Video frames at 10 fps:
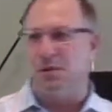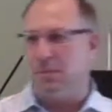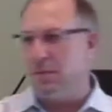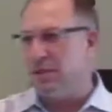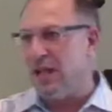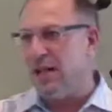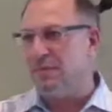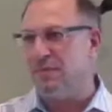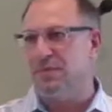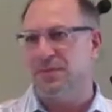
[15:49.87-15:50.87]
So people line
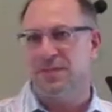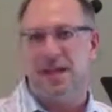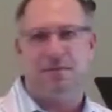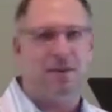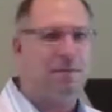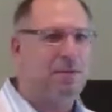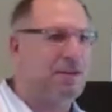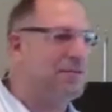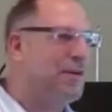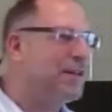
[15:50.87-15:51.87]
up to stand in front of me so
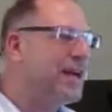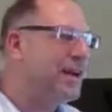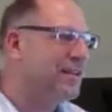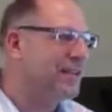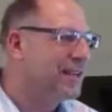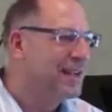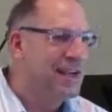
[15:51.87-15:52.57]
they could fall down.